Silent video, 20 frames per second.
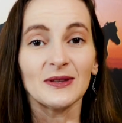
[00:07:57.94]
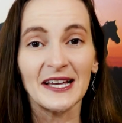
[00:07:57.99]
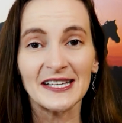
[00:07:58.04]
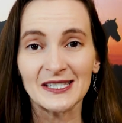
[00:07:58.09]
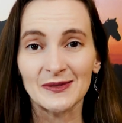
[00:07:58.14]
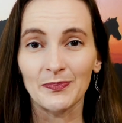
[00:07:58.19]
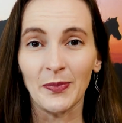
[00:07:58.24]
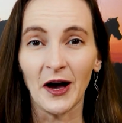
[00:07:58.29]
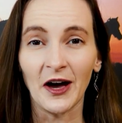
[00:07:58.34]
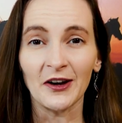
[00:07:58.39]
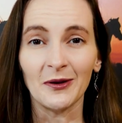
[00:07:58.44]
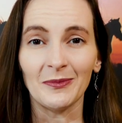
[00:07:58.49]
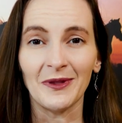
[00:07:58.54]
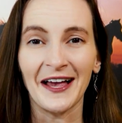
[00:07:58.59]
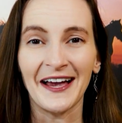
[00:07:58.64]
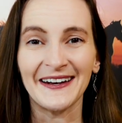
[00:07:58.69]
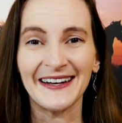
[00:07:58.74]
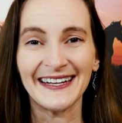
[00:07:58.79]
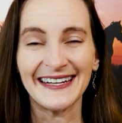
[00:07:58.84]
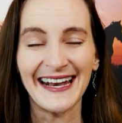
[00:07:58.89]
let's bottom
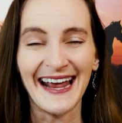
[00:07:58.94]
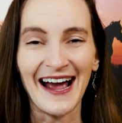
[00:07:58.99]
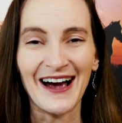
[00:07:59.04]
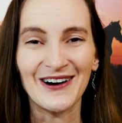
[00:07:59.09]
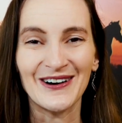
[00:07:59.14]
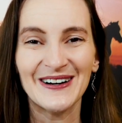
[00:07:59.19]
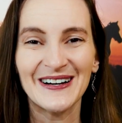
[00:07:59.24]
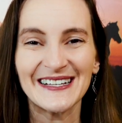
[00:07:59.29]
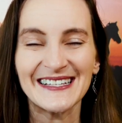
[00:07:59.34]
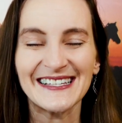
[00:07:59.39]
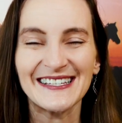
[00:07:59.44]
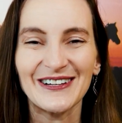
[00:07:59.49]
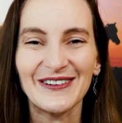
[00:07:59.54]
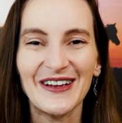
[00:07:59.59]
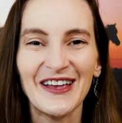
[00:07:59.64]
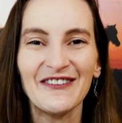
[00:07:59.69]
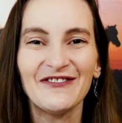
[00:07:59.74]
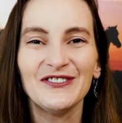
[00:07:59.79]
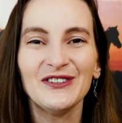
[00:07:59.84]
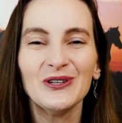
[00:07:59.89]
line it now. So
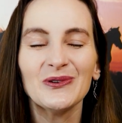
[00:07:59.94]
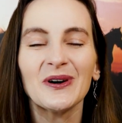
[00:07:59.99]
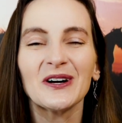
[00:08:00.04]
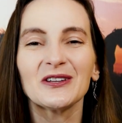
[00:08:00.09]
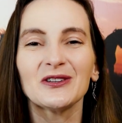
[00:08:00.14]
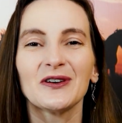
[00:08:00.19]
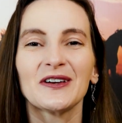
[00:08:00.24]
if you are